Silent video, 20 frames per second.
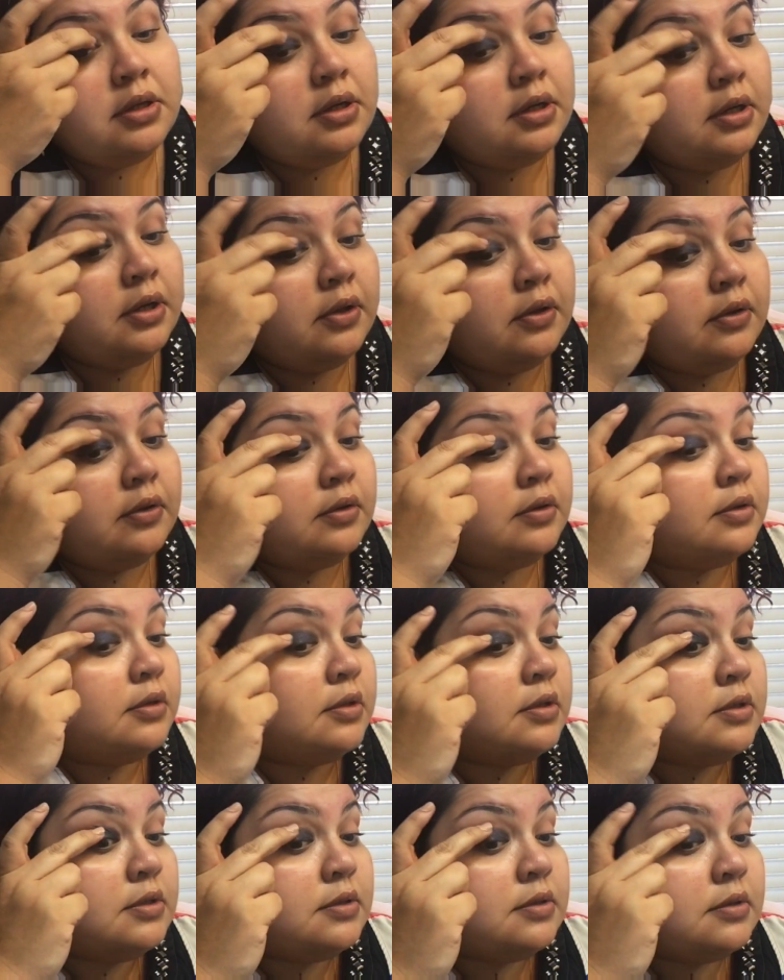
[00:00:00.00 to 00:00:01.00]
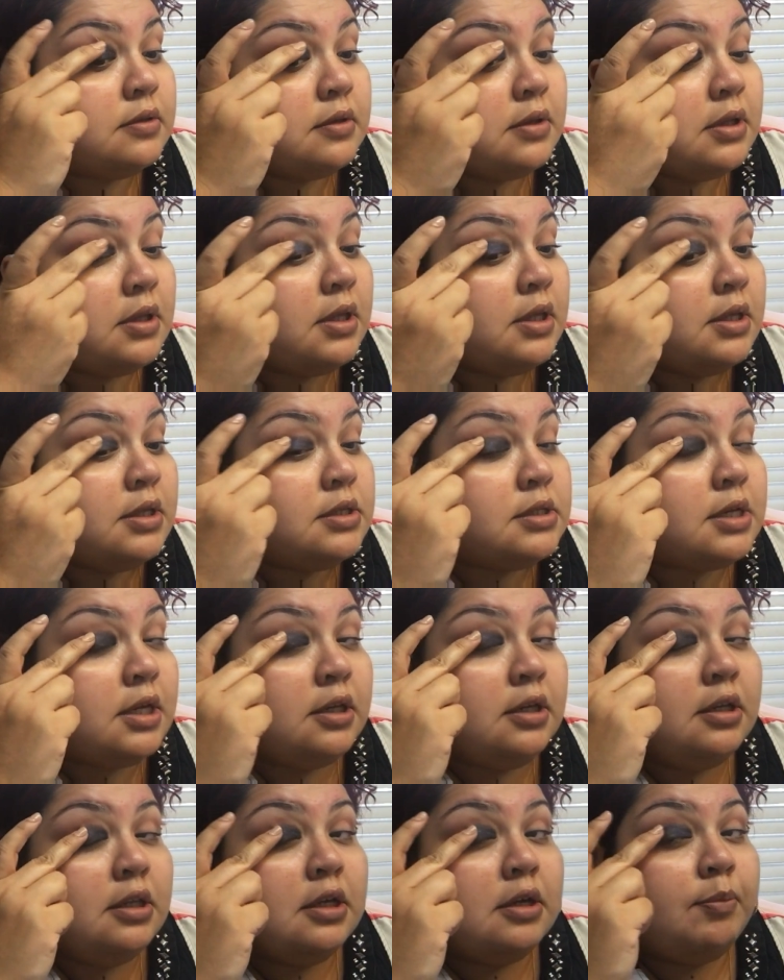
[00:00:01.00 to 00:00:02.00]
you know, it's
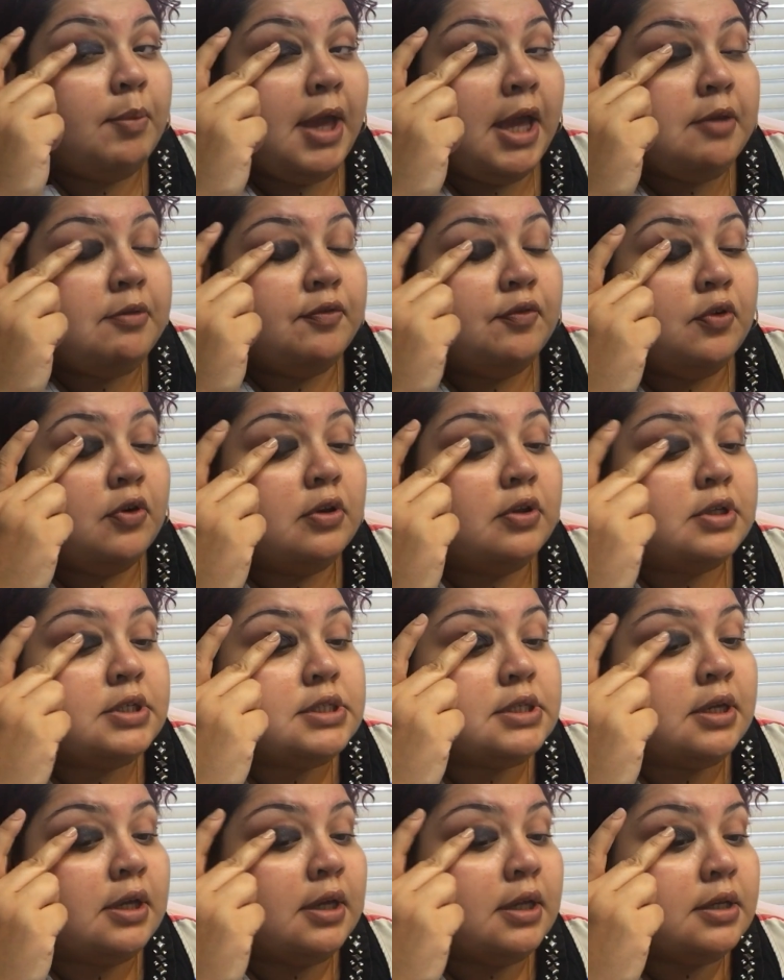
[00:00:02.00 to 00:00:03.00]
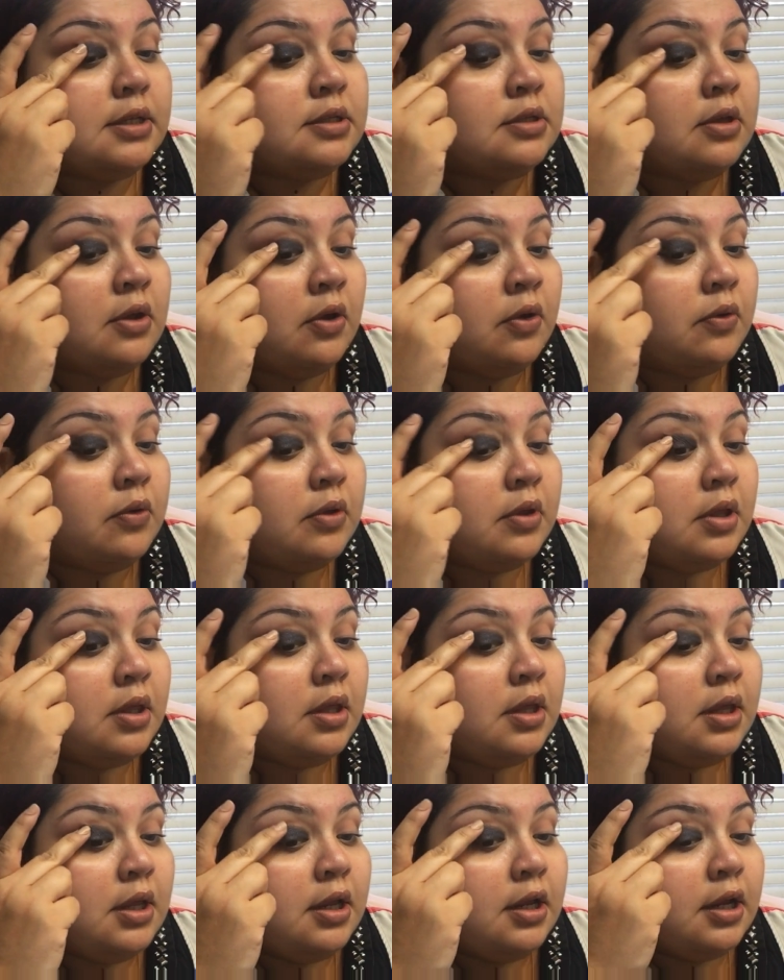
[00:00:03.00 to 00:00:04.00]
gonna look bad before it looks good. So,
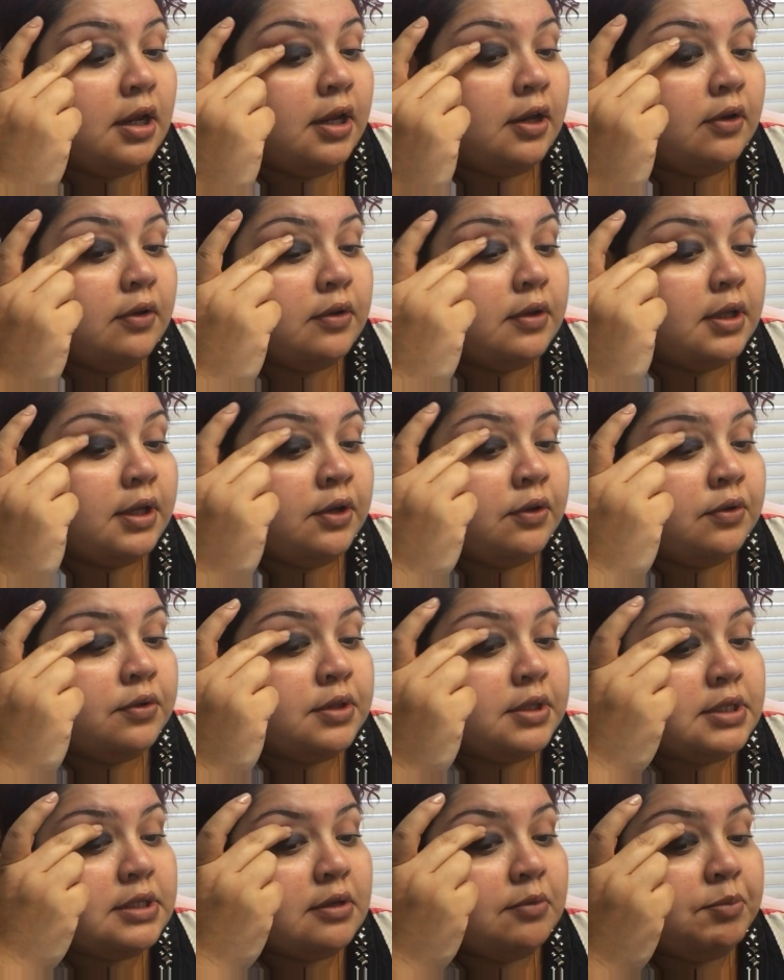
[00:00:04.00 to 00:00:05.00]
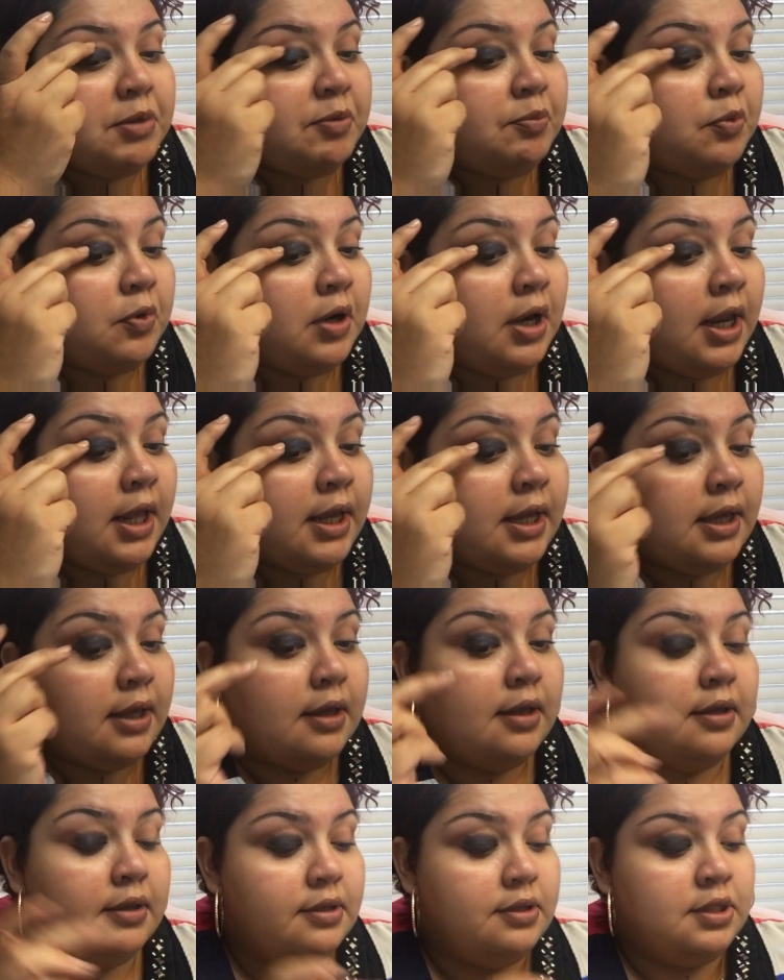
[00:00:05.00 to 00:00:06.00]
you know, I know that some people are like,
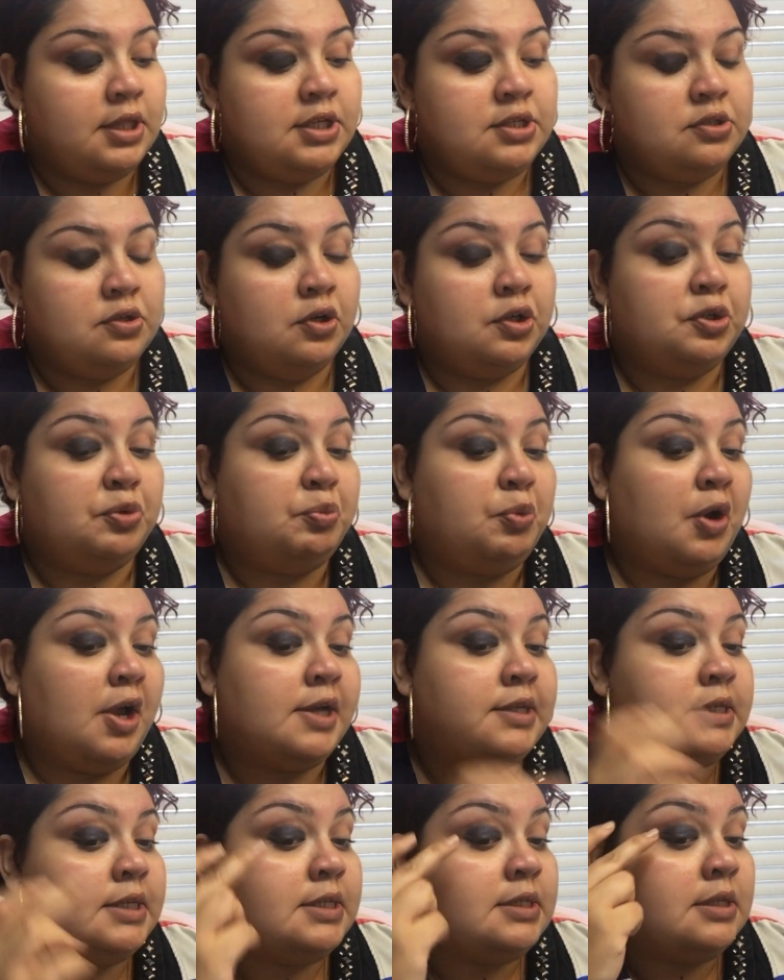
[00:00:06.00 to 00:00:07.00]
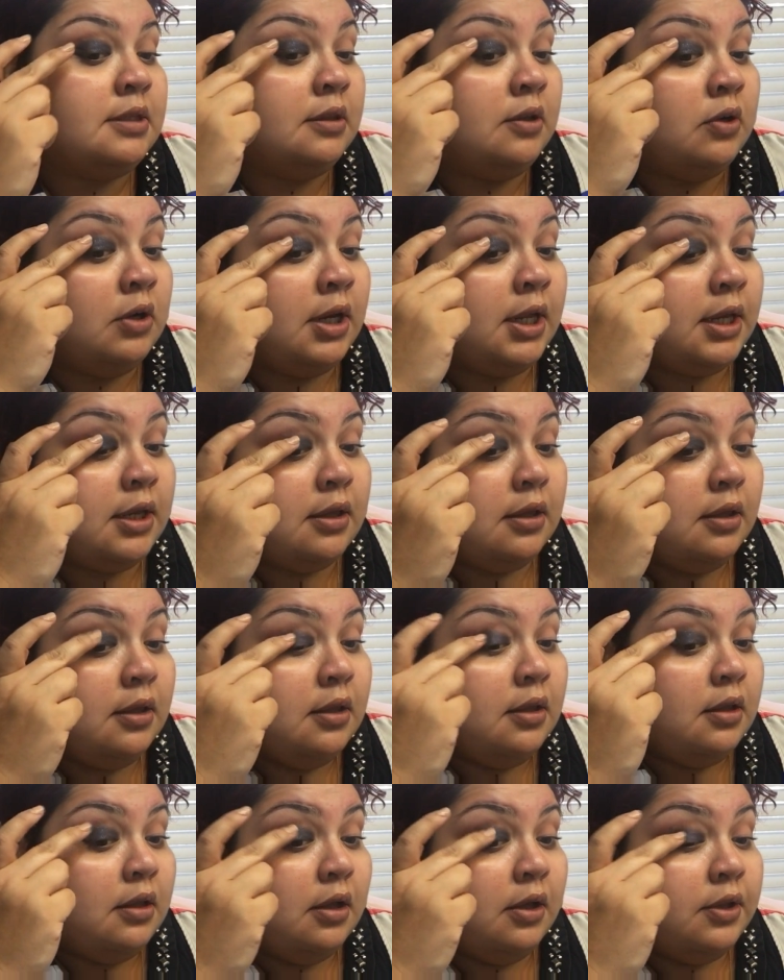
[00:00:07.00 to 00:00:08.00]
they start the process and they're like,
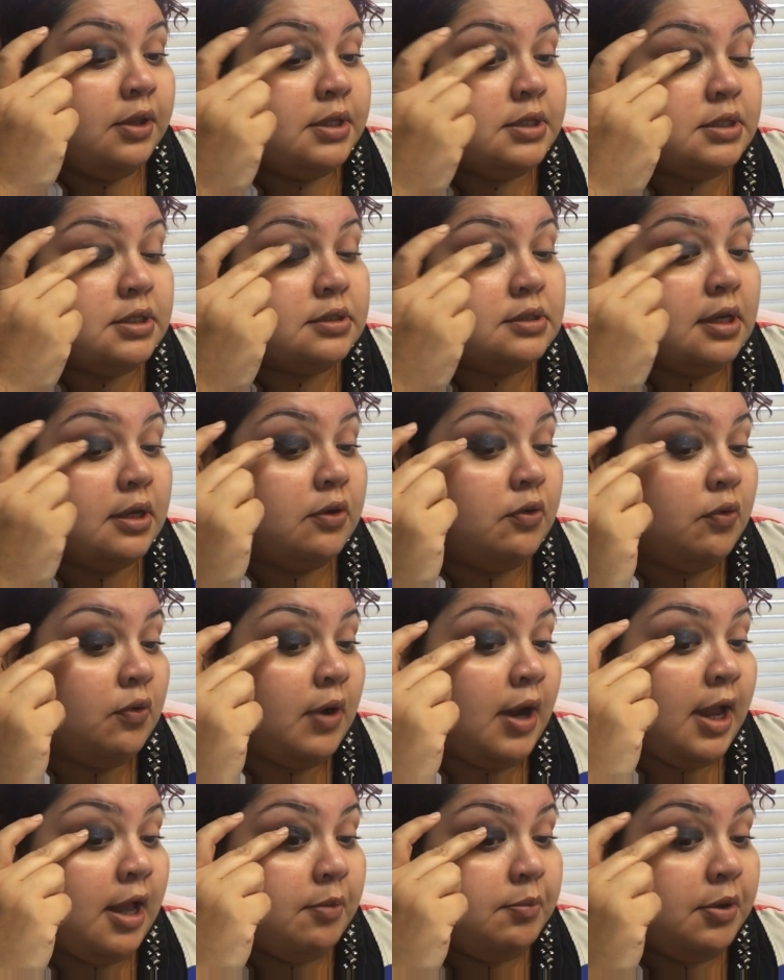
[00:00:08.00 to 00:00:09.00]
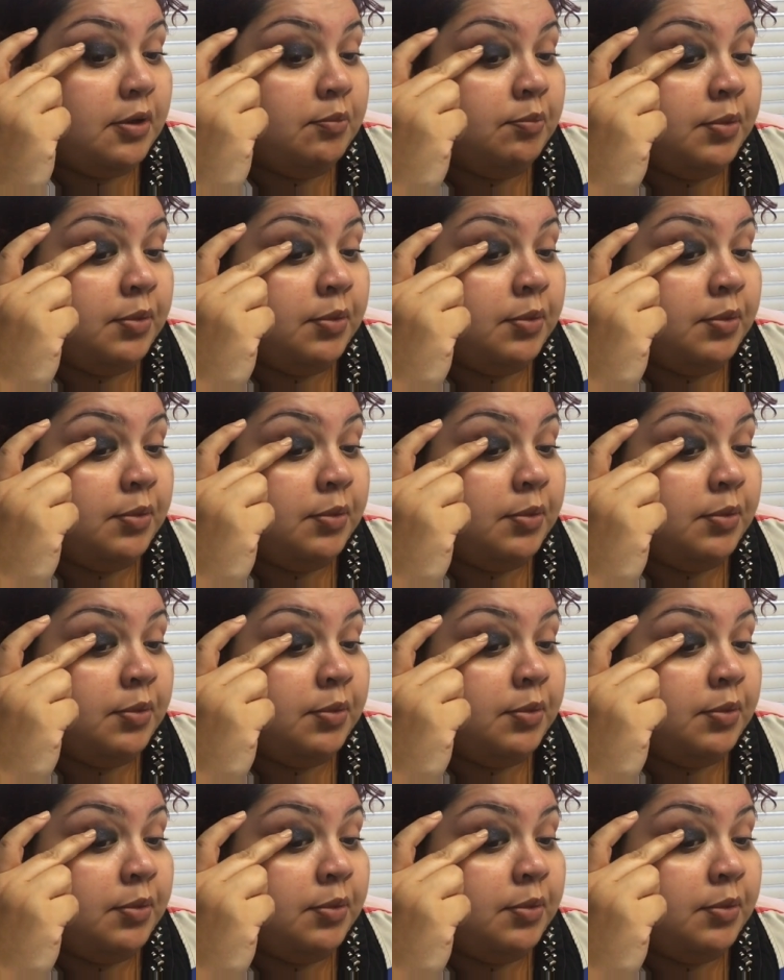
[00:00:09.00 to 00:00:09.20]
oh, this looks like crap.